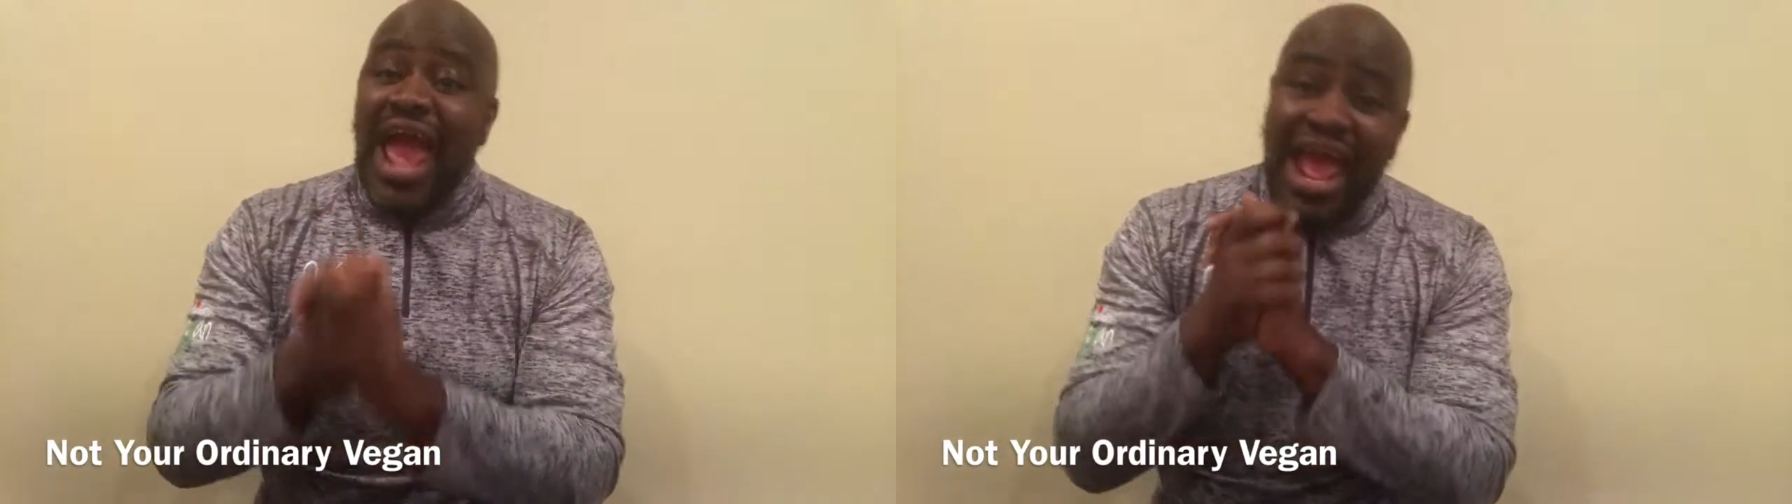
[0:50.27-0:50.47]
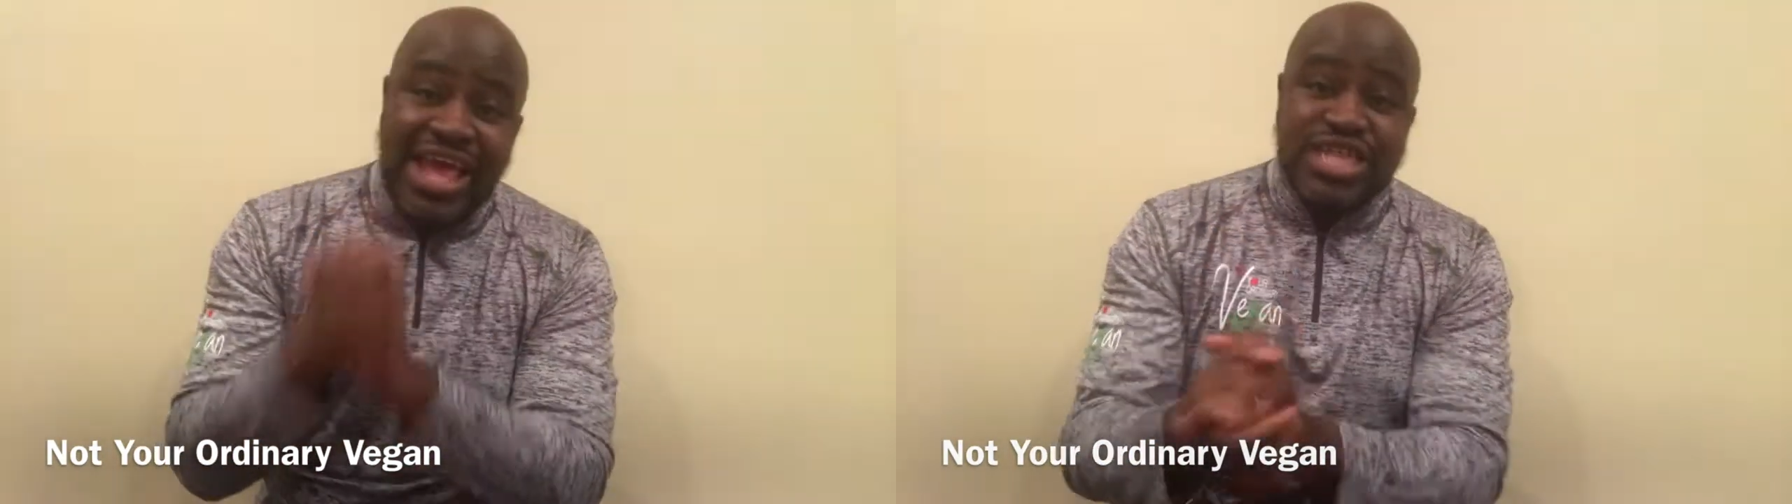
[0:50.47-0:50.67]

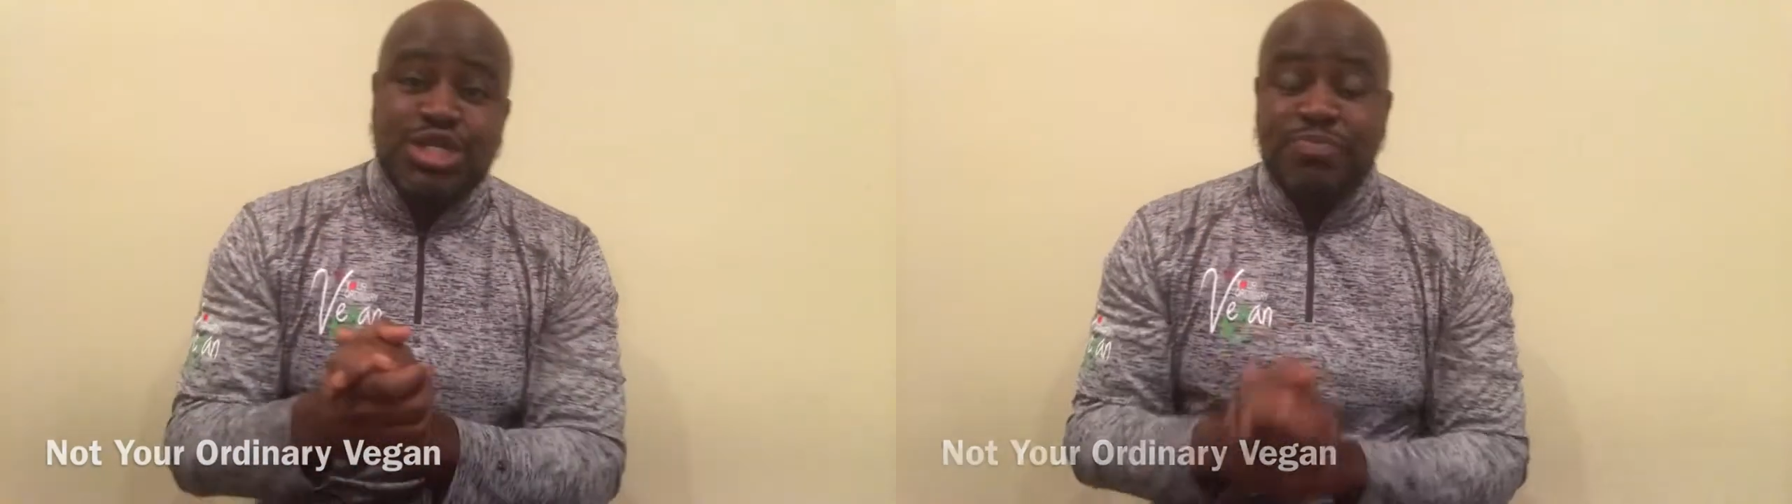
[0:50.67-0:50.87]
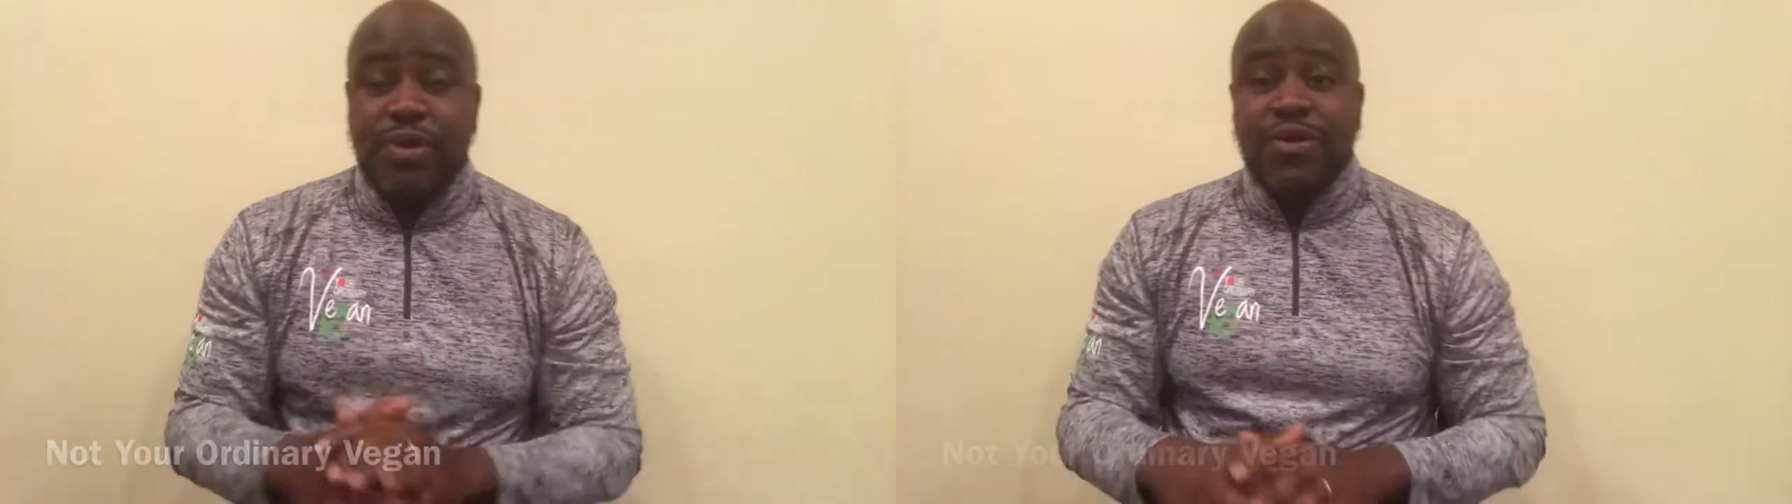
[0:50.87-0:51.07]
and
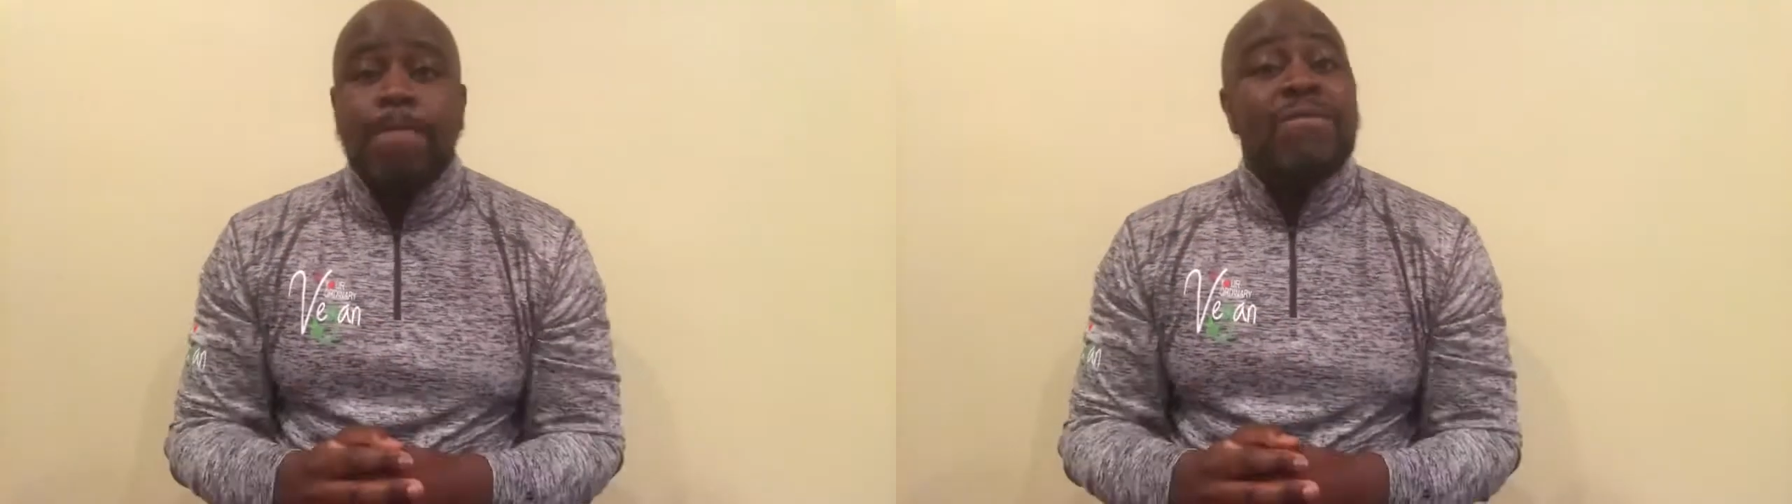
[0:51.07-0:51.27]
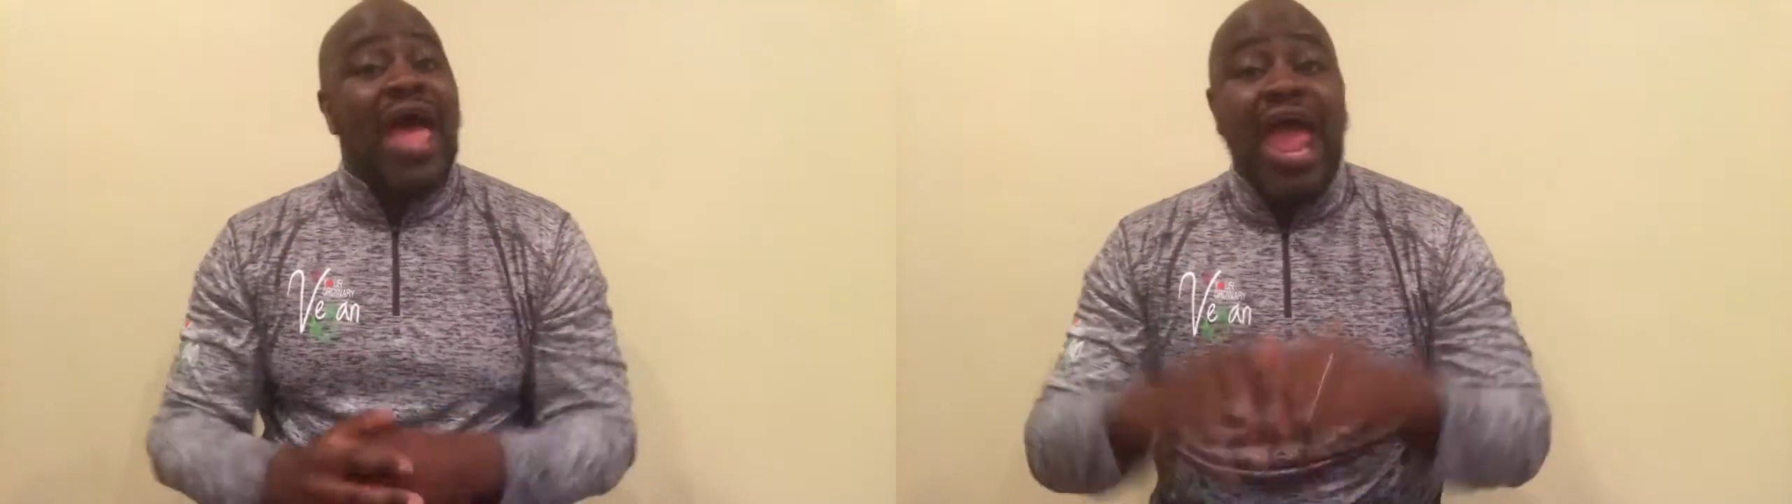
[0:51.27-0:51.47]
spirit.
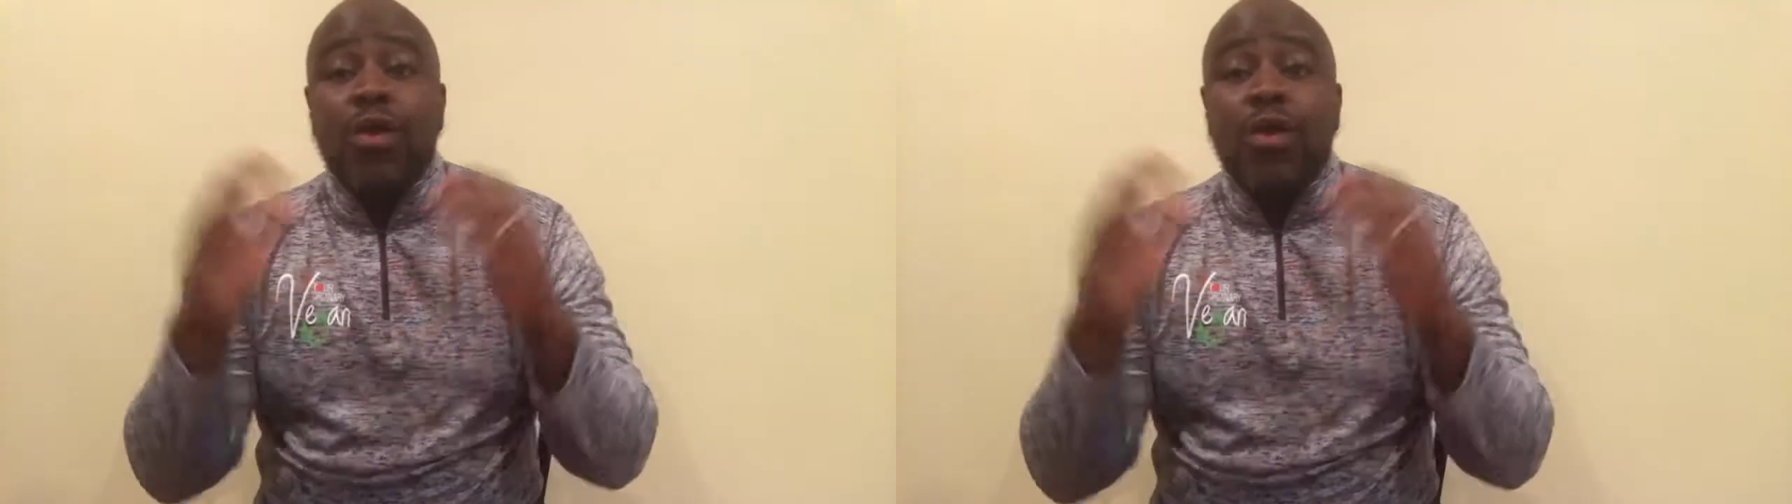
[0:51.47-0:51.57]
Hey,